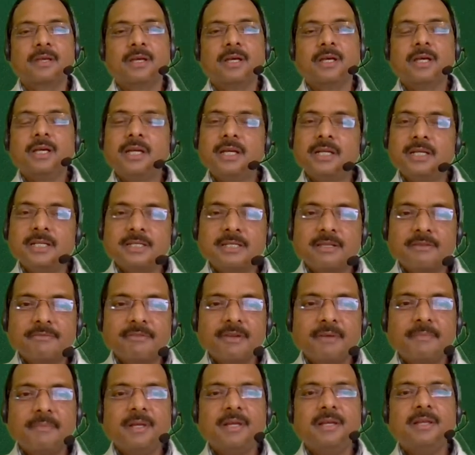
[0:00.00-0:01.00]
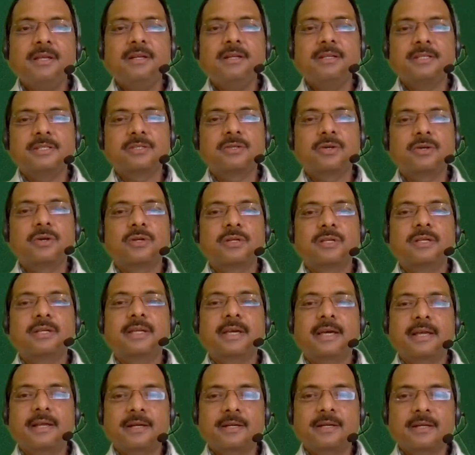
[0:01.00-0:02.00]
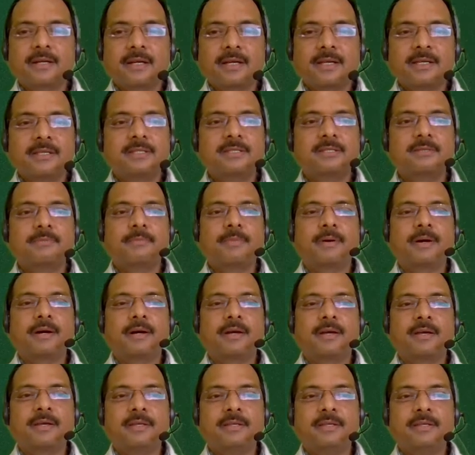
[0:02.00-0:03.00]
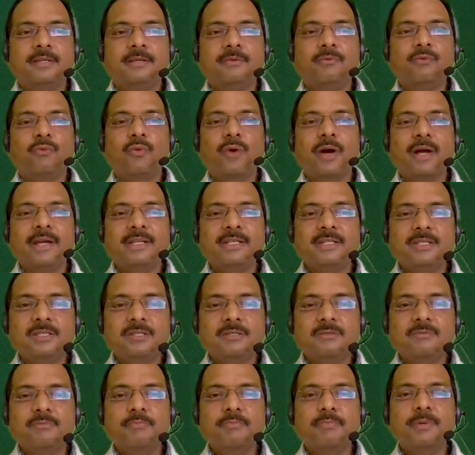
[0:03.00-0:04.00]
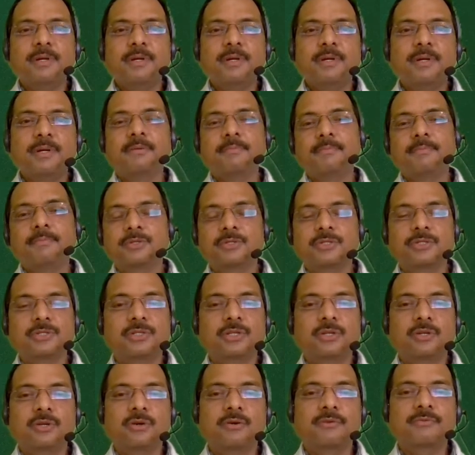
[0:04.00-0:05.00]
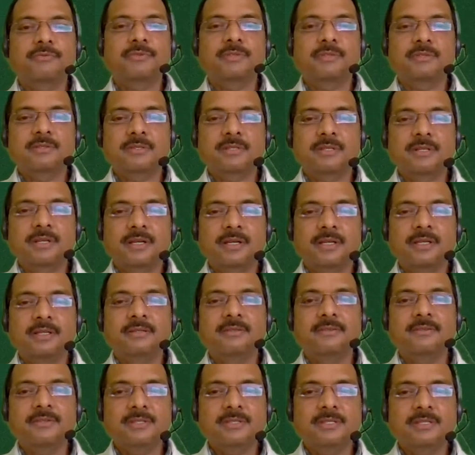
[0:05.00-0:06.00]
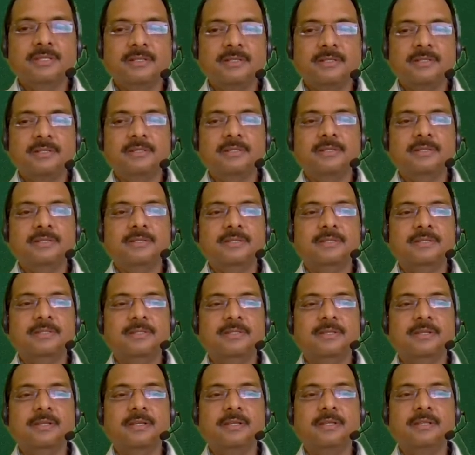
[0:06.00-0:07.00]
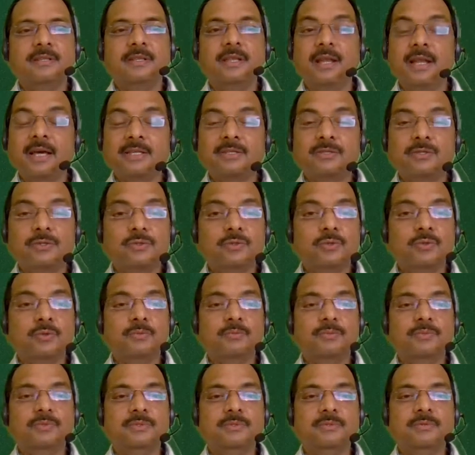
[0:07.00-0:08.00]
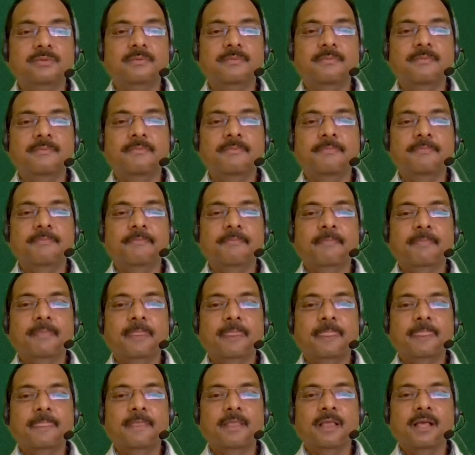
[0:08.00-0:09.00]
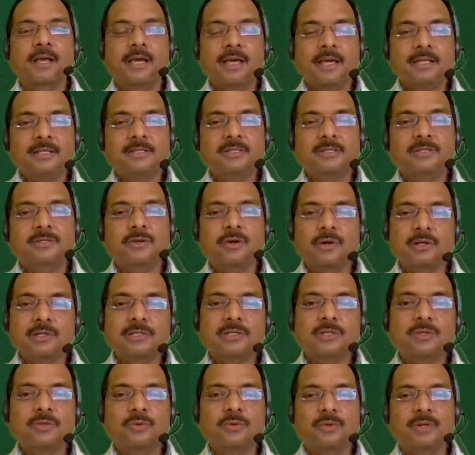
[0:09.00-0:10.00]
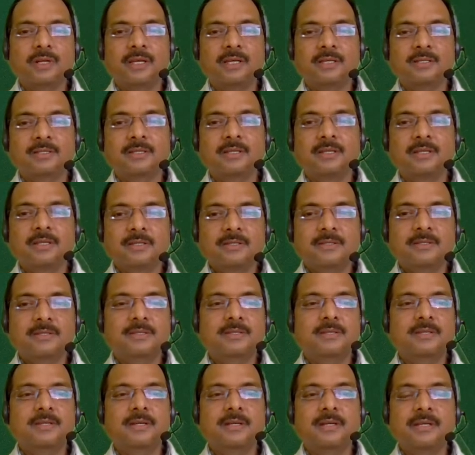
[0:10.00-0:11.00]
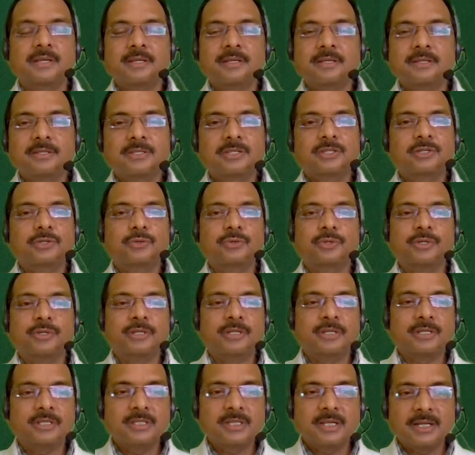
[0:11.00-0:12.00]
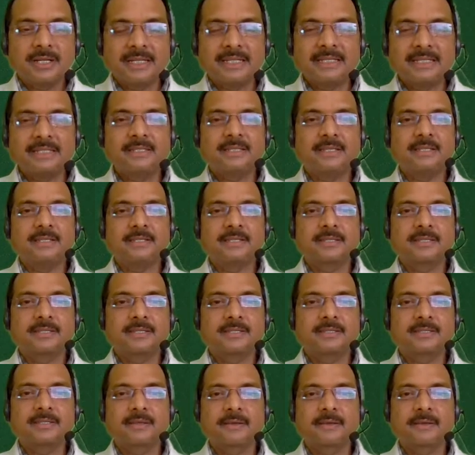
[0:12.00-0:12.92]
It is a familial disorder characterized by the widespread deposition of cystine crystals in the lysosomes, hence also known as cystine storage disease.